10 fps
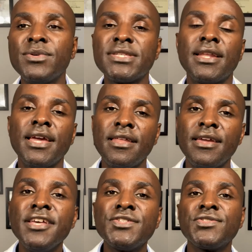we start getting
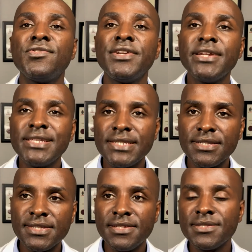insulin
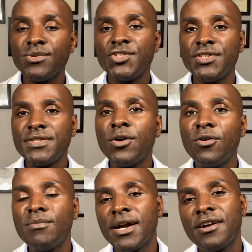resistance, which is
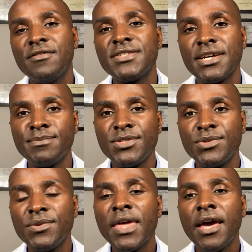hallmark of type
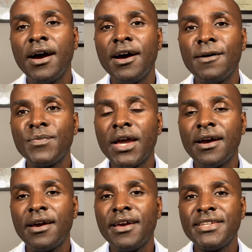2
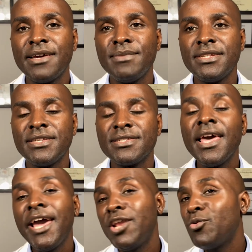diabetes.
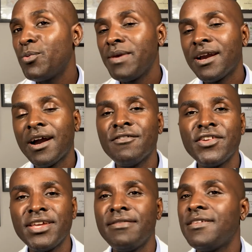And we'll be
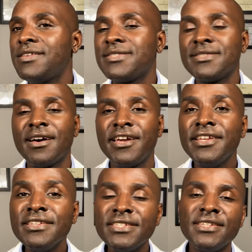covering this
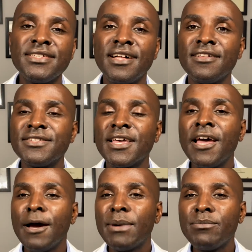in details.
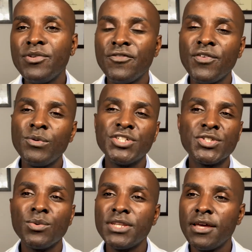But briefly,
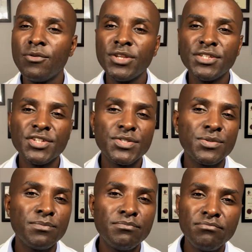I wanted just
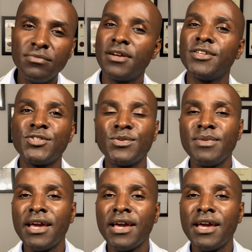to be